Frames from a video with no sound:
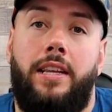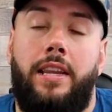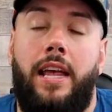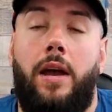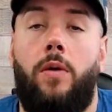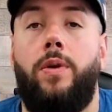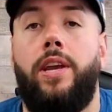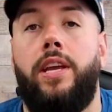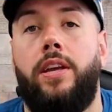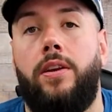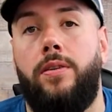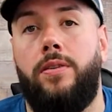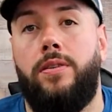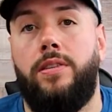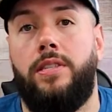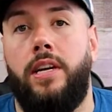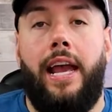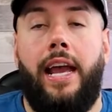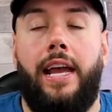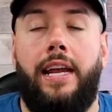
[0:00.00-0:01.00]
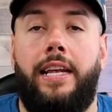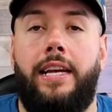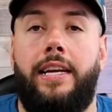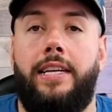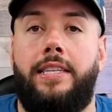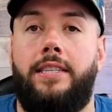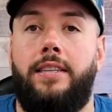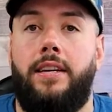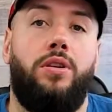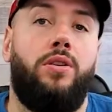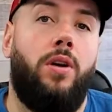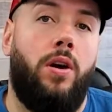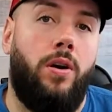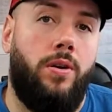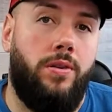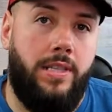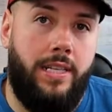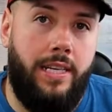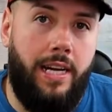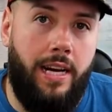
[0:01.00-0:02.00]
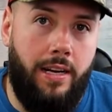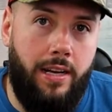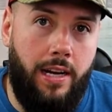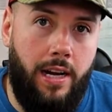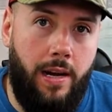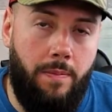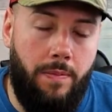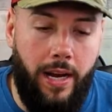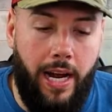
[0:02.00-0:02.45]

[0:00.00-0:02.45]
that we use, and it's Bluehost.com.